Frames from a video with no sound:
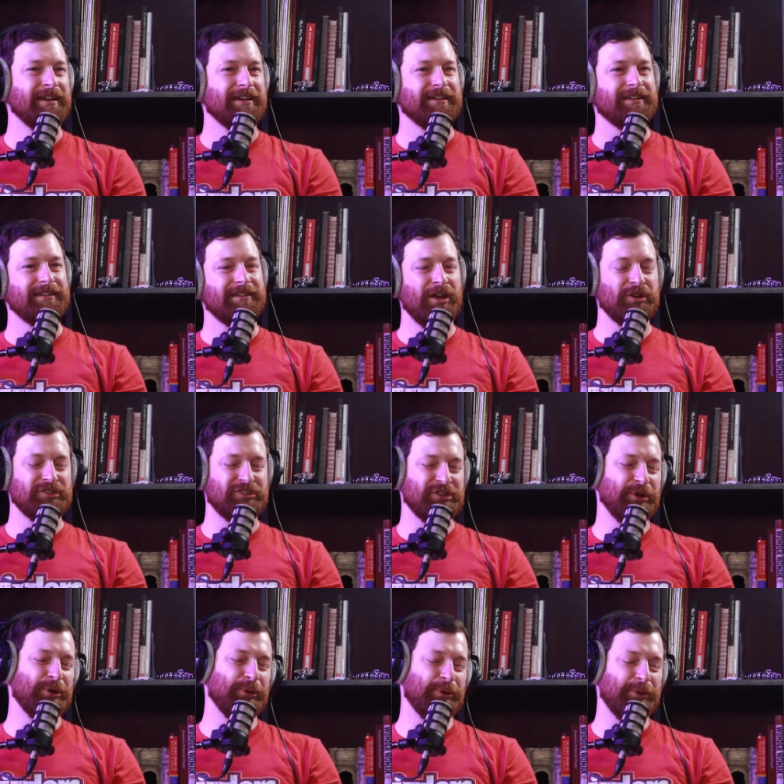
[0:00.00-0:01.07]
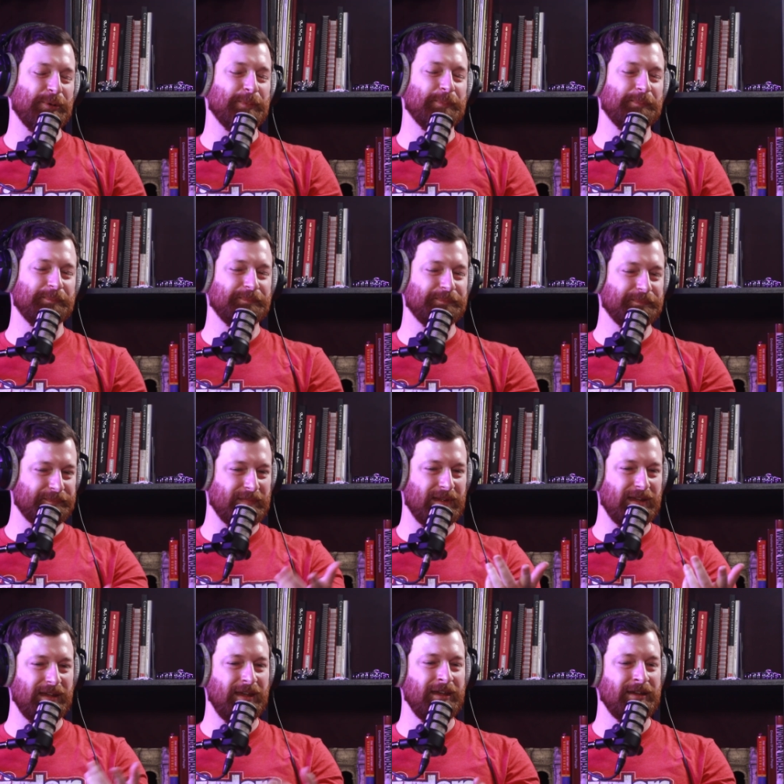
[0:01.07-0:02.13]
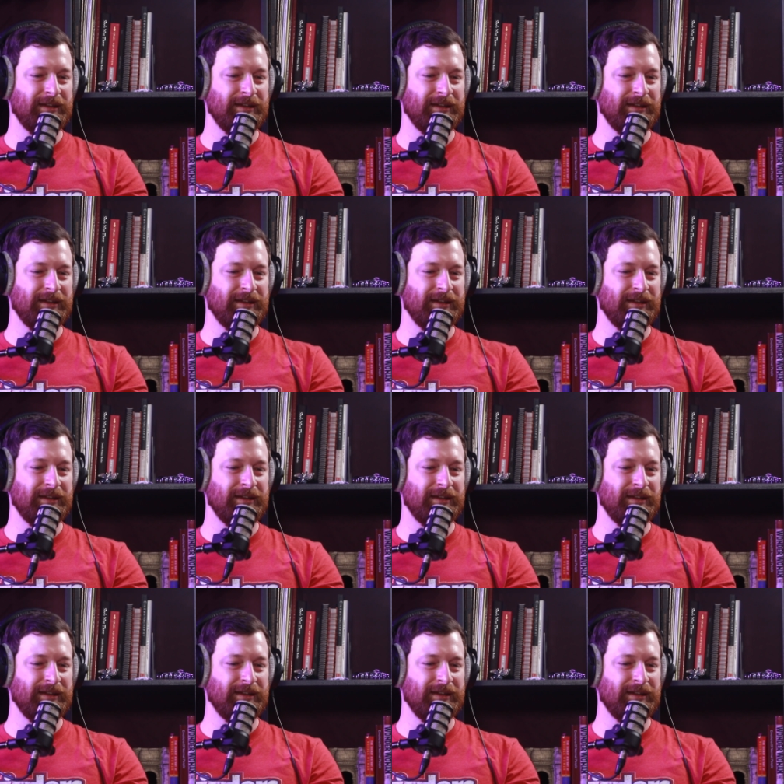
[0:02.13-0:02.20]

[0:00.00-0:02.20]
No, so it,